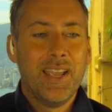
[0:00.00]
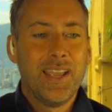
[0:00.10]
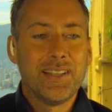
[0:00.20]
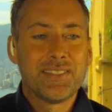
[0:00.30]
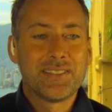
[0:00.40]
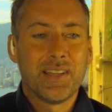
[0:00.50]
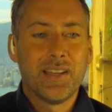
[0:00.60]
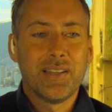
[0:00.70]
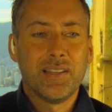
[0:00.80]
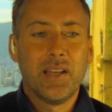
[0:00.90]
It's
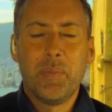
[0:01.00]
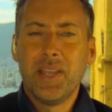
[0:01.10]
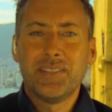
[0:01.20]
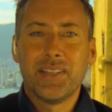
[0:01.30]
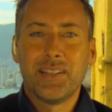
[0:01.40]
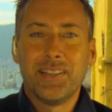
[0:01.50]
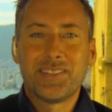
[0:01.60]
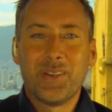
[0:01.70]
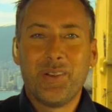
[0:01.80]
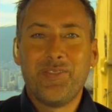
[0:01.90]
amazing. And
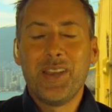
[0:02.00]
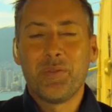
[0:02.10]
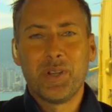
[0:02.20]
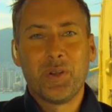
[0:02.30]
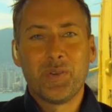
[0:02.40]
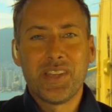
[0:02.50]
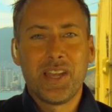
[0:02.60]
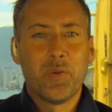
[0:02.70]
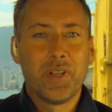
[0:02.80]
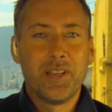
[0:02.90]
so if anyone knows
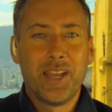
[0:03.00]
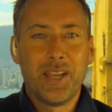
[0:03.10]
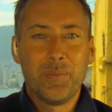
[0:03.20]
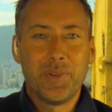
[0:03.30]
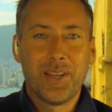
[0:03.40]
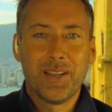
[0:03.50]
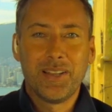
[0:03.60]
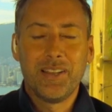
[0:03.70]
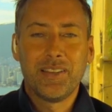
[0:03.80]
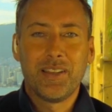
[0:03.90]
anyone named
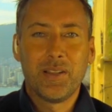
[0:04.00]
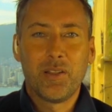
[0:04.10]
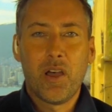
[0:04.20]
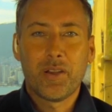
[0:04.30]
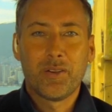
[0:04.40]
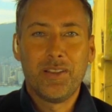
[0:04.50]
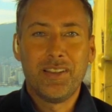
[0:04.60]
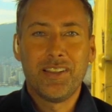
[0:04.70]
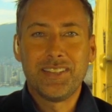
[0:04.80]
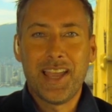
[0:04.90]
Linda Locke or
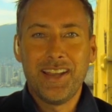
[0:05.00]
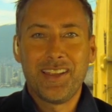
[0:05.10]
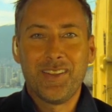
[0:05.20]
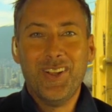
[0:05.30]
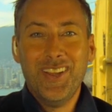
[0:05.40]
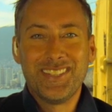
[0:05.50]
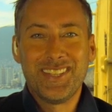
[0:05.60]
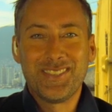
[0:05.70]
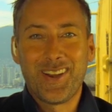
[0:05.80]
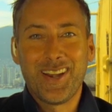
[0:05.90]
Linda Tannehill, and
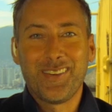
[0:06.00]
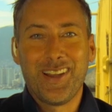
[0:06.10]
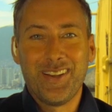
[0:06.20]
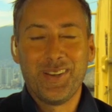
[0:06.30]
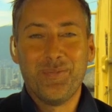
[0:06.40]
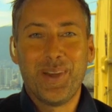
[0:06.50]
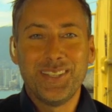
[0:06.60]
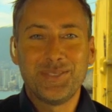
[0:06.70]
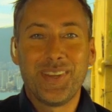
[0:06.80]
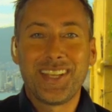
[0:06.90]
she's riding around in a
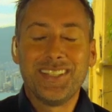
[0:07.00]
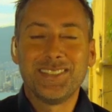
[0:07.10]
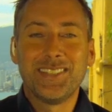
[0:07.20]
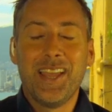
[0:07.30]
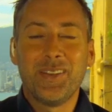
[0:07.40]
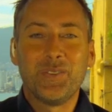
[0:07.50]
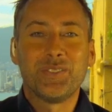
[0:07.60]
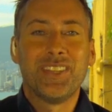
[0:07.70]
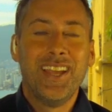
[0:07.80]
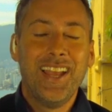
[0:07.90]
bus making
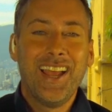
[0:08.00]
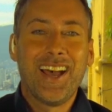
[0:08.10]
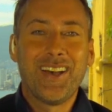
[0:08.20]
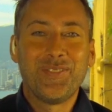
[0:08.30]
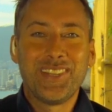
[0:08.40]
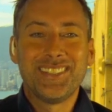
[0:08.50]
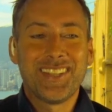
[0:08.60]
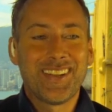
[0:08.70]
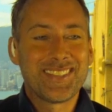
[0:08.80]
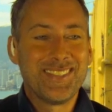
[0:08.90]
sandals, please
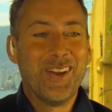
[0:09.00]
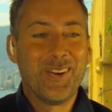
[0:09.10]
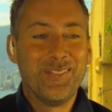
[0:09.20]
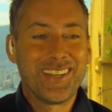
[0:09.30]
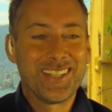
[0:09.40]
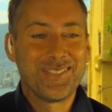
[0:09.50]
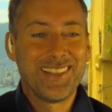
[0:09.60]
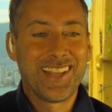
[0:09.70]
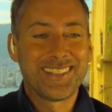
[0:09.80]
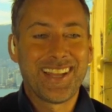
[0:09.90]
let us know, because
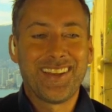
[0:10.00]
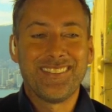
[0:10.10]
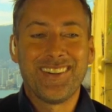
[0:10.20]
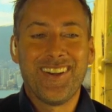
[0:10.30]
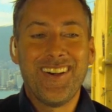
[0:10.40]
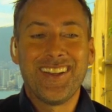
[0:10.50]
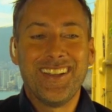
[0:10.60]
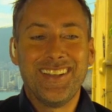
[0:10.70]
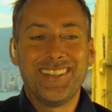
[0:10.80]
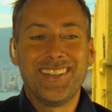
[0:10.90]
we'd like to have her on
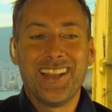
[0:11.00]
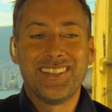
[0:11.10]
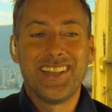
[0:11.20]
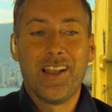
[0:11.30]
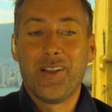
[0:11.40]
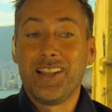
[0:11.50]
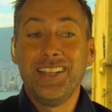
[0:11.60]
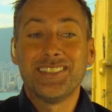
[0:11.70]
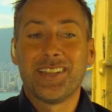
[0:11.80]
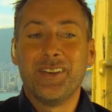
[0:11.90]
and or at
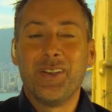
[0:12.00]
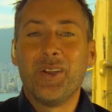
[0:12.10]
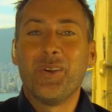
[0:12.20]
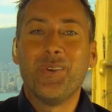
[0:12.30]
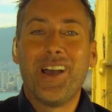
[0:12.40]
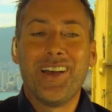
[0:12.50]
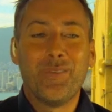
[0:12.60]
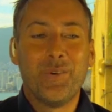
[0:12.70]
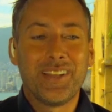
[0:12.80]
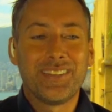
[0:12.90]
least let her know
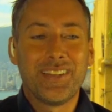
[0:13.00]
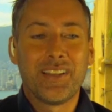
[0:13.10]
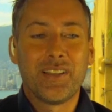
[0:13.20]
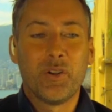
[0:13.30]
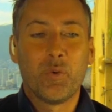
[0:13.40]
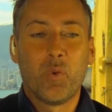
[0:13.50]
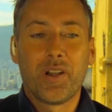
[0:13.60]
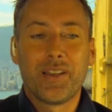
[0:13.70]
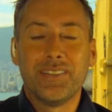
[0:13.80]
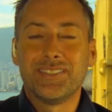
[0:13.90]
what her
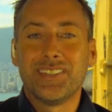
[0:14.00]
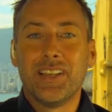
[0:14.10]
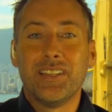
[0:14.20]
work is